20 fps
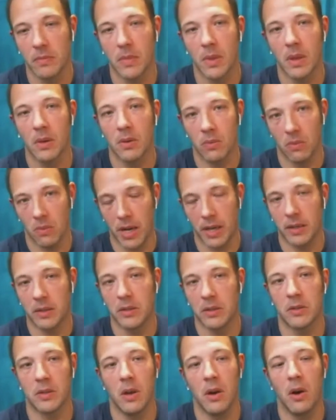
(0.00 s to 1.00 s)
Right.
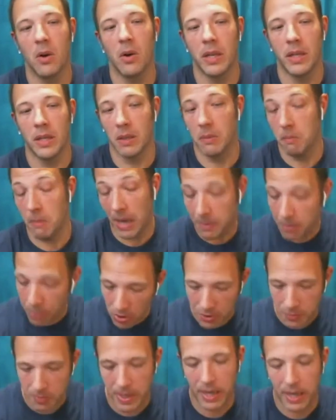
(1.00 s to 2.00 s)
So, and my
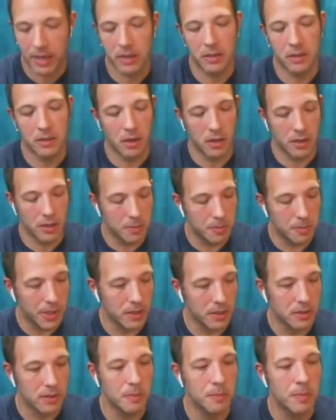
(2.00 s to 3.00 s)
pushback has started to be on
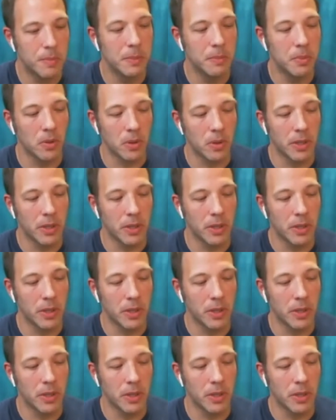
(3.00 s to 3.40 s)
some people.